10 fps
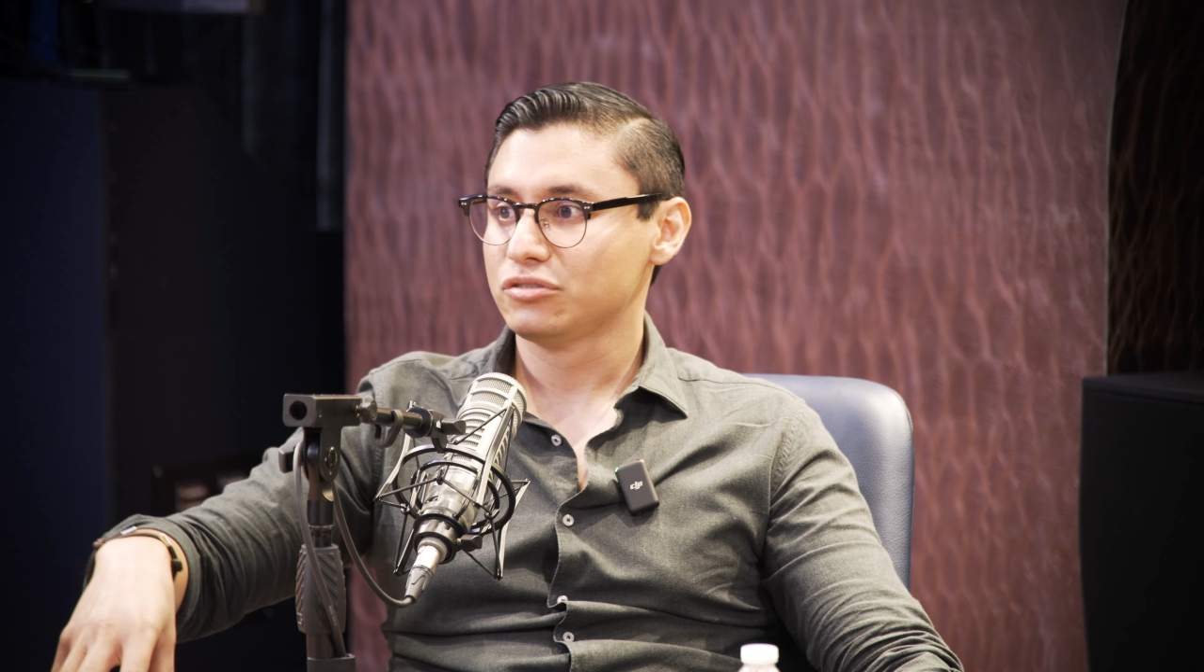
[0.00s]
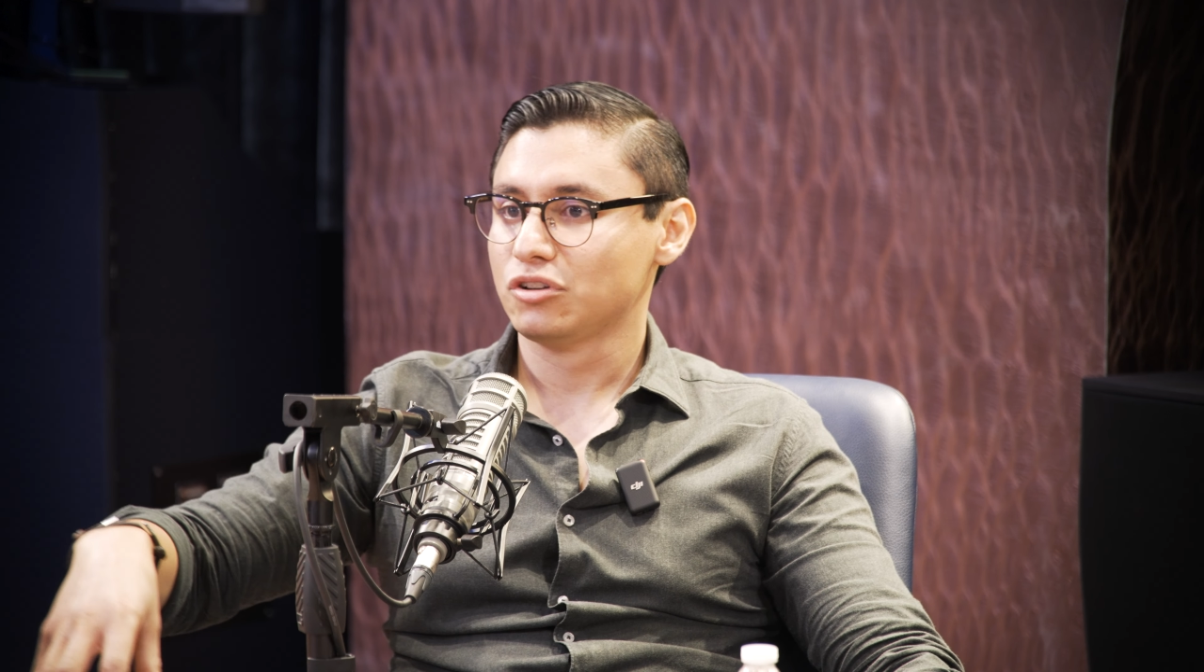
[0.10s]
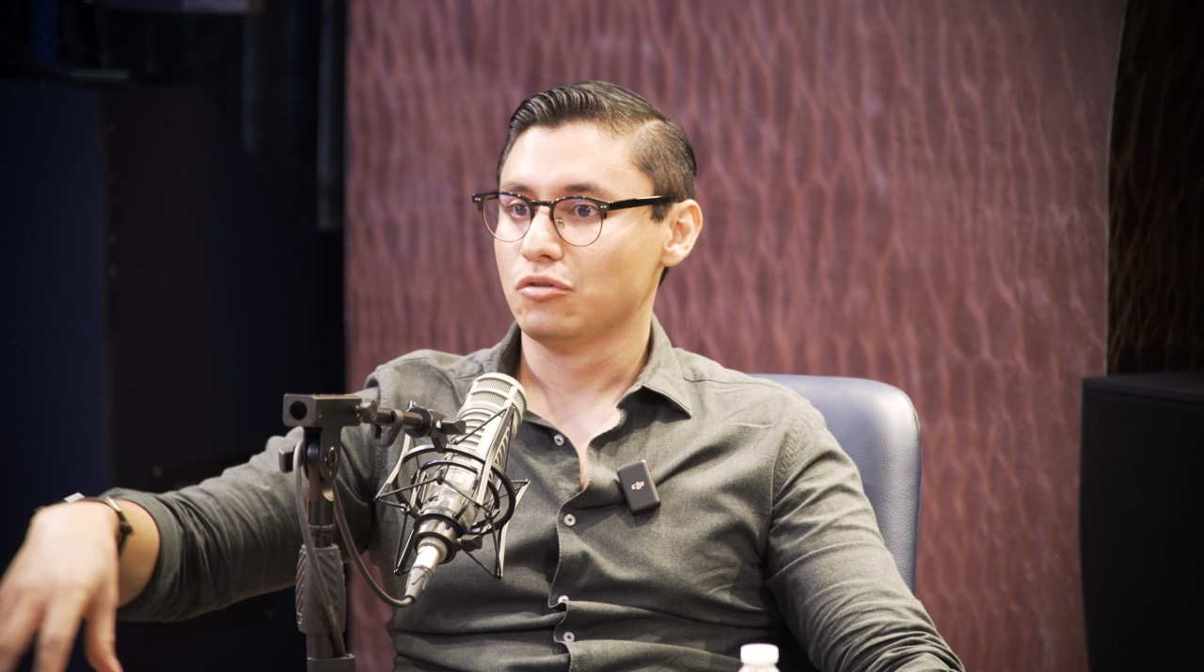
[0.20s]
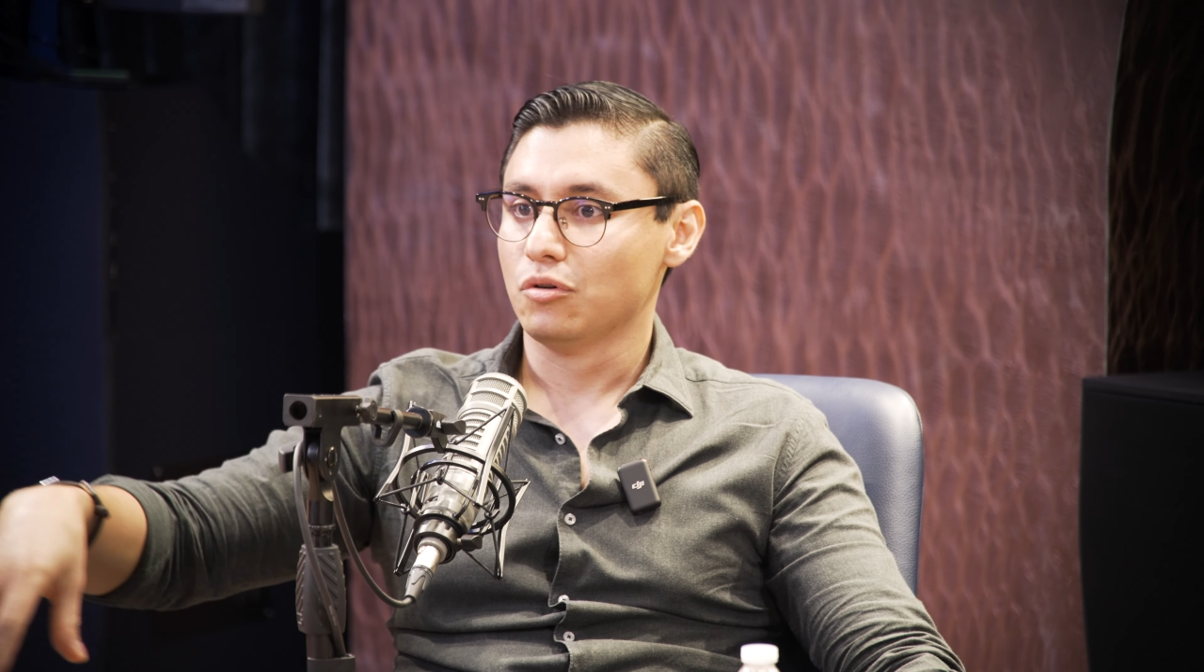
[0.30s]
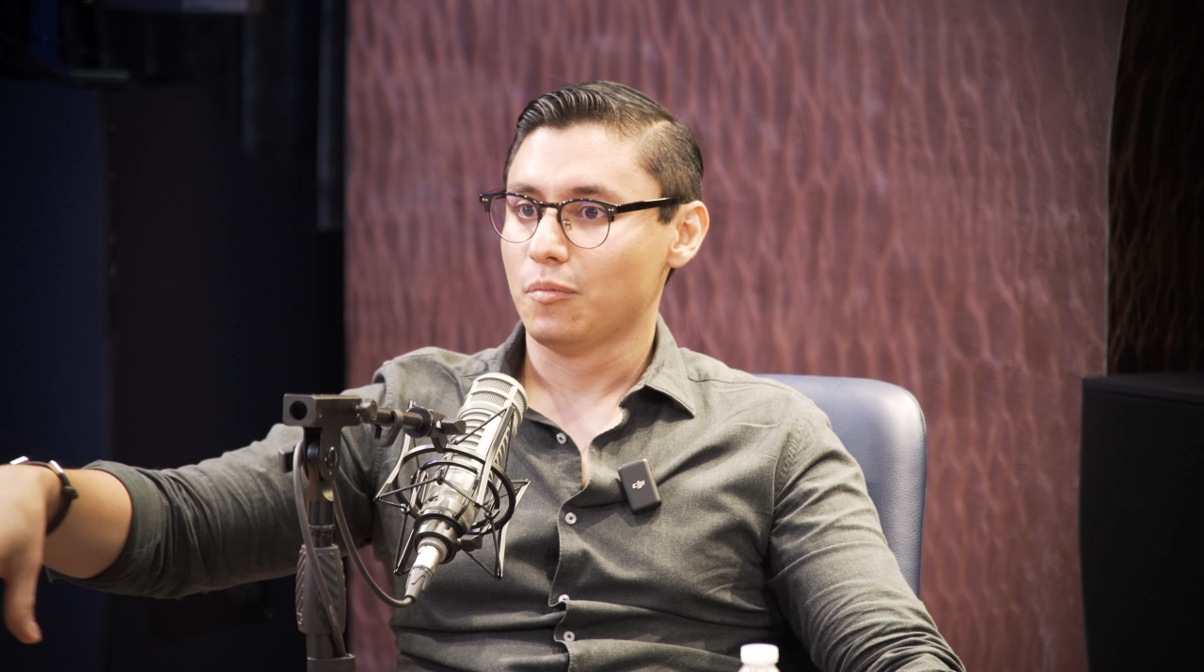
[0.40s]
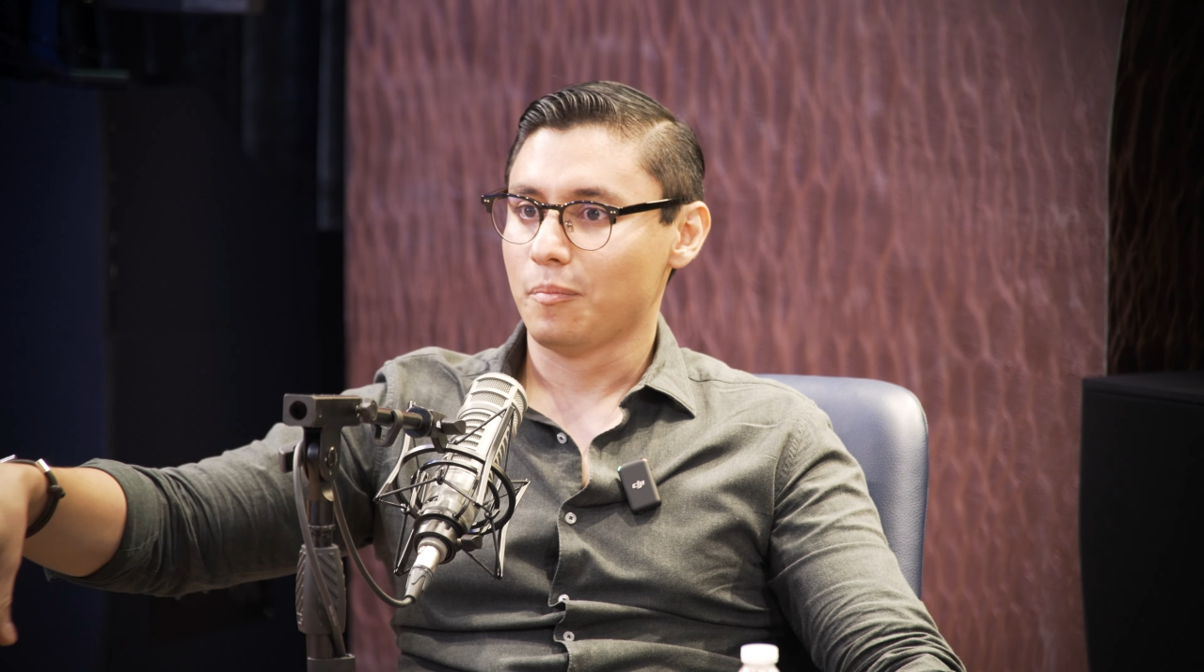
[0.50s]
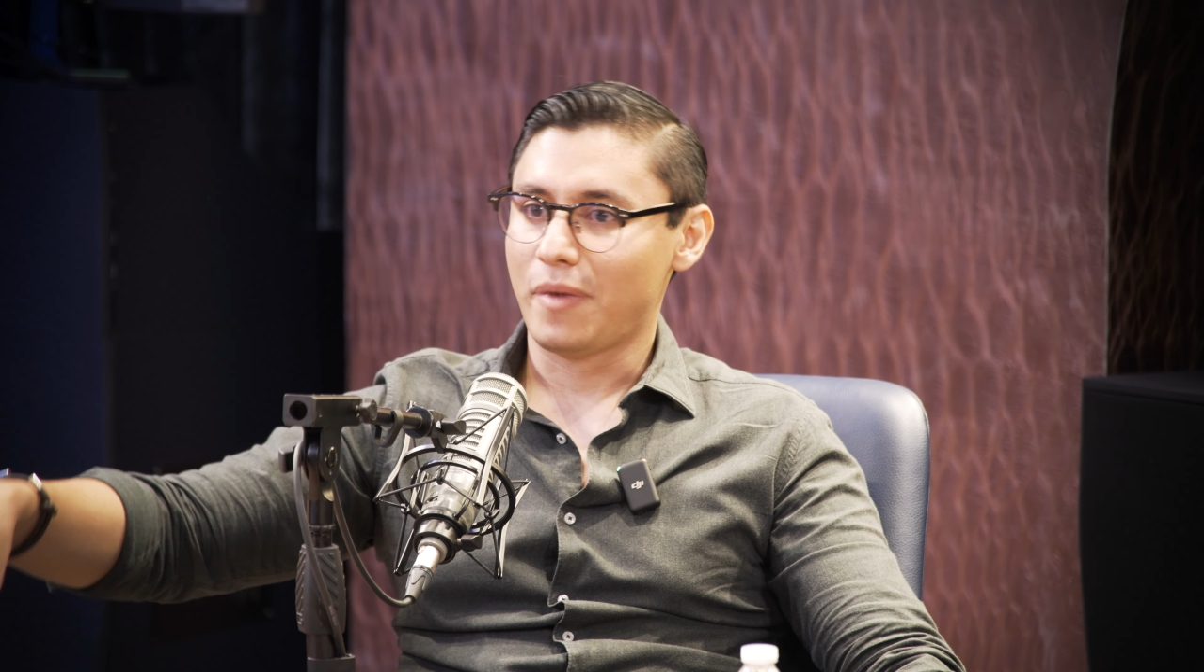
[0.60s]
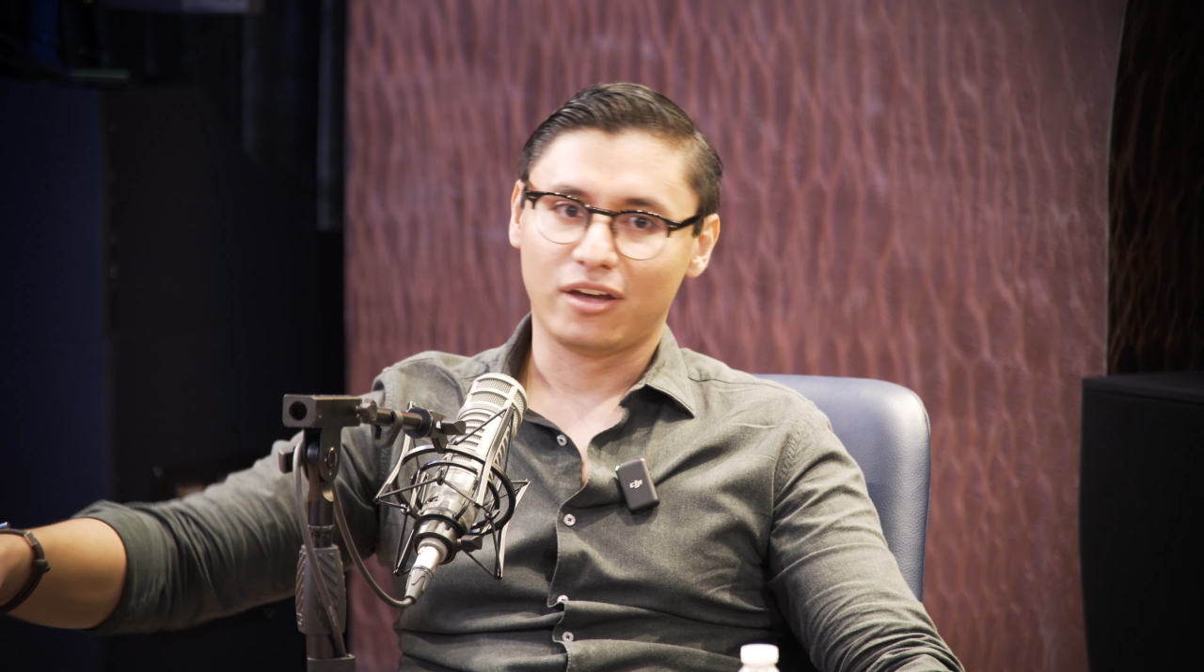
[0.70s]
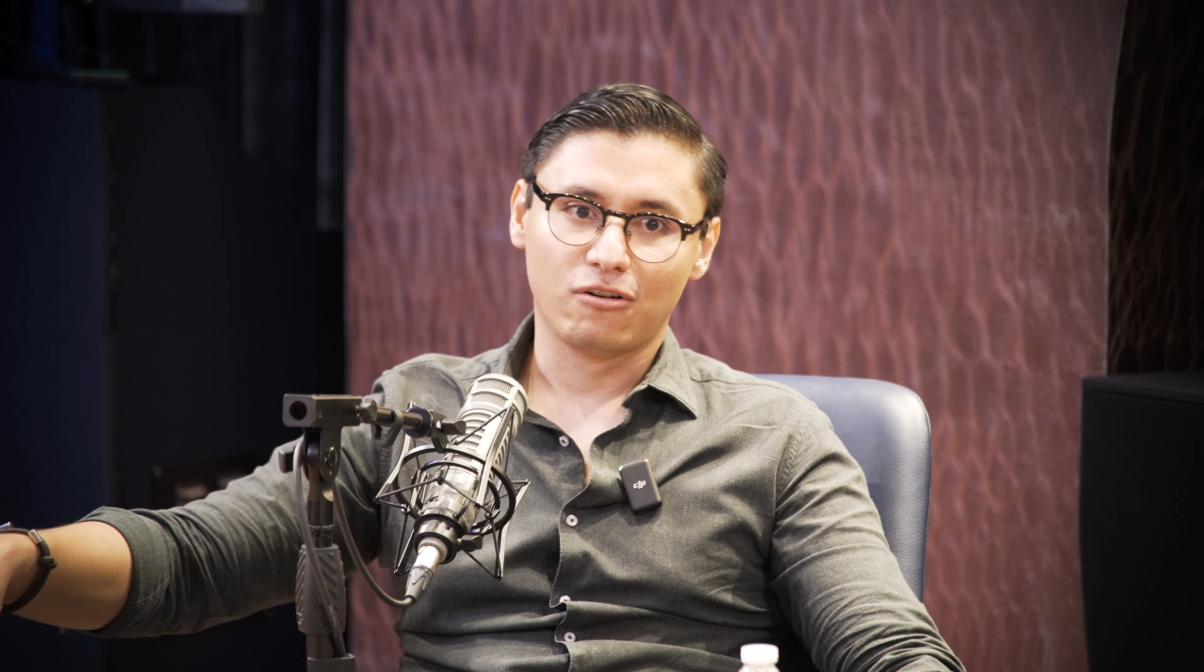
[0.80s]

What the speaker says: so my